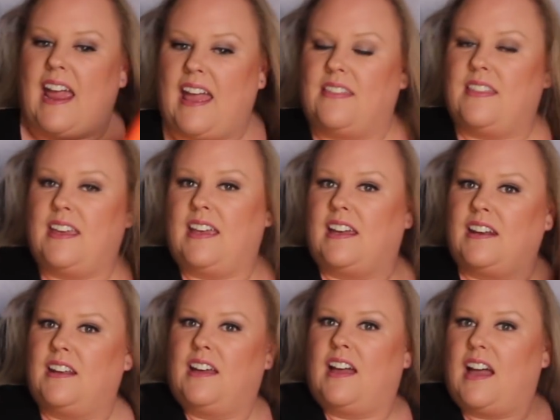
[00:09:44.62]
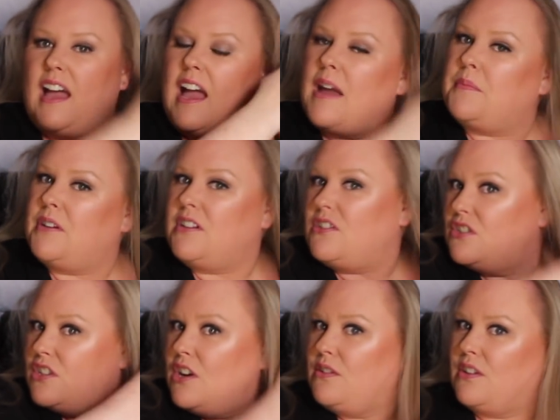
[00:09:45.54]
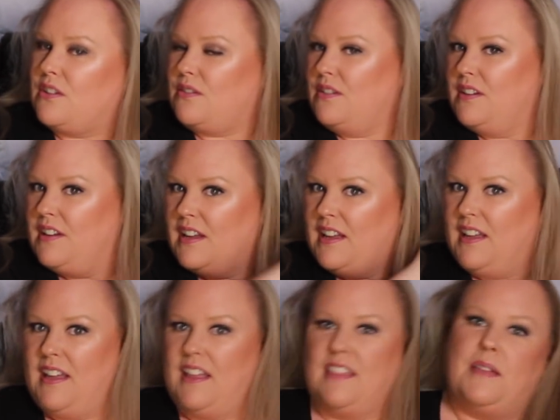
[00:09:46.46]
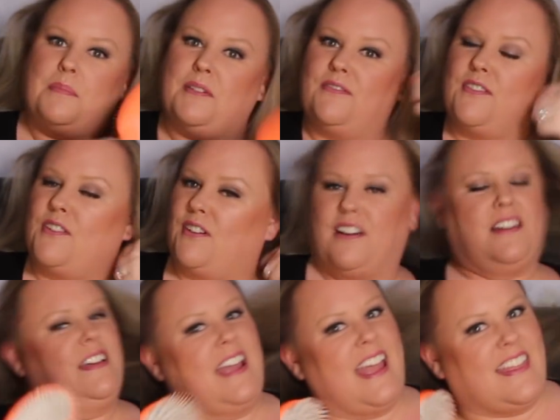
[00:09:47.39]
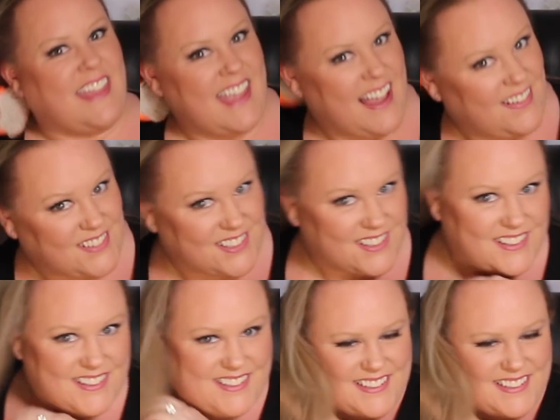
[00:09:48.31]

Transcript: And then I'm going to show you the before and the after.